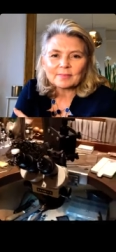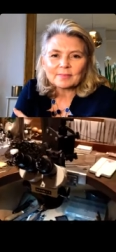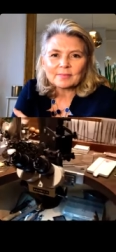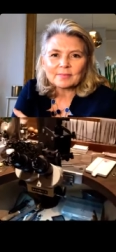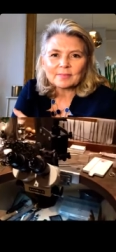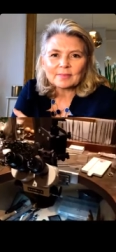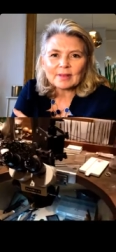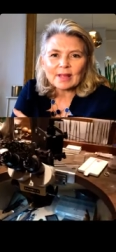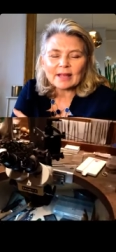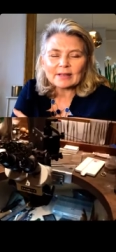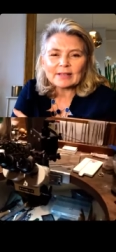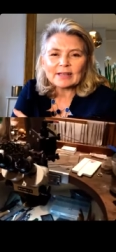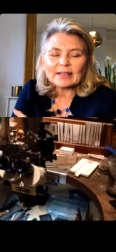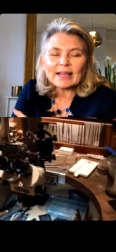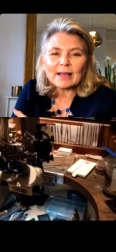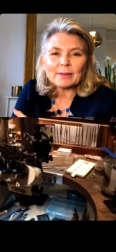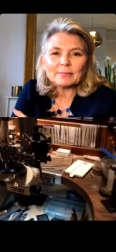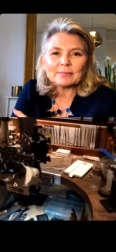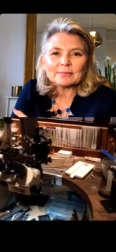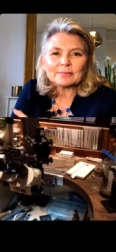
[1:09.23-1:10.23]
and
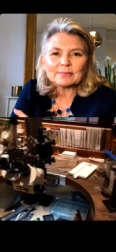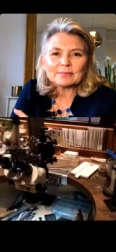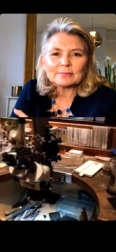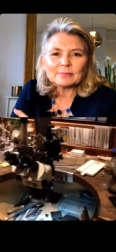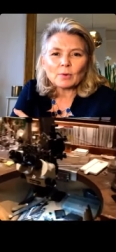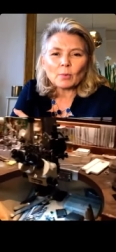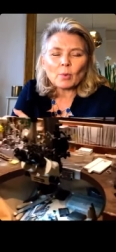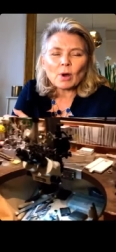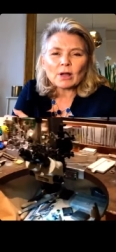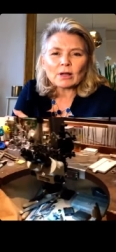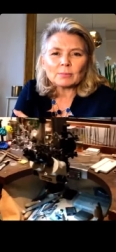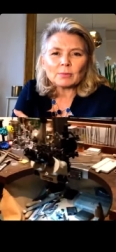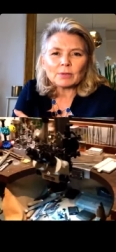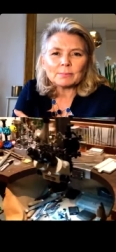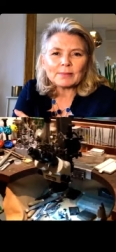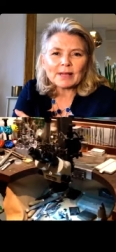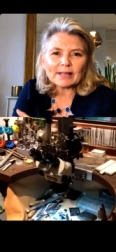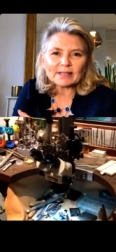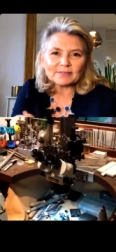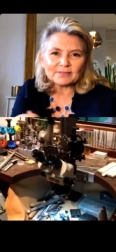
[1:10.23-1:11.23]
how, well, what
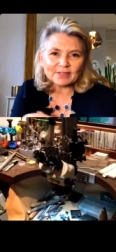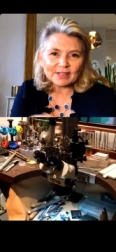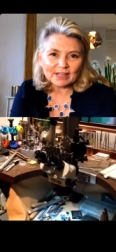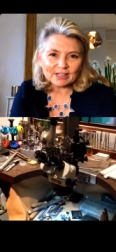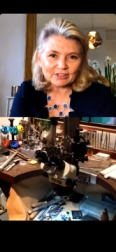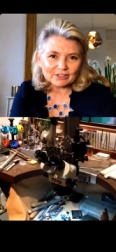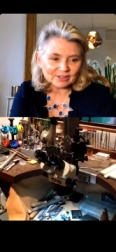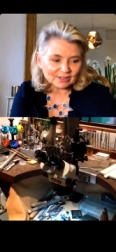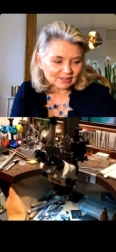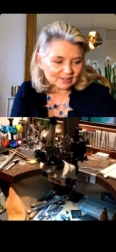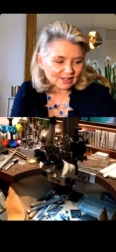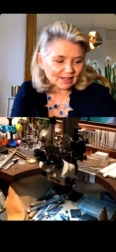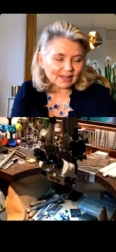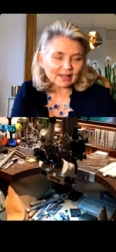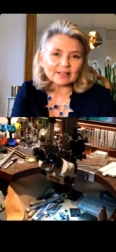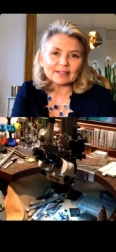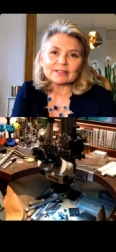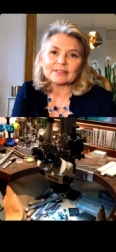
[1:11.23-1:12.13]
magnification is that?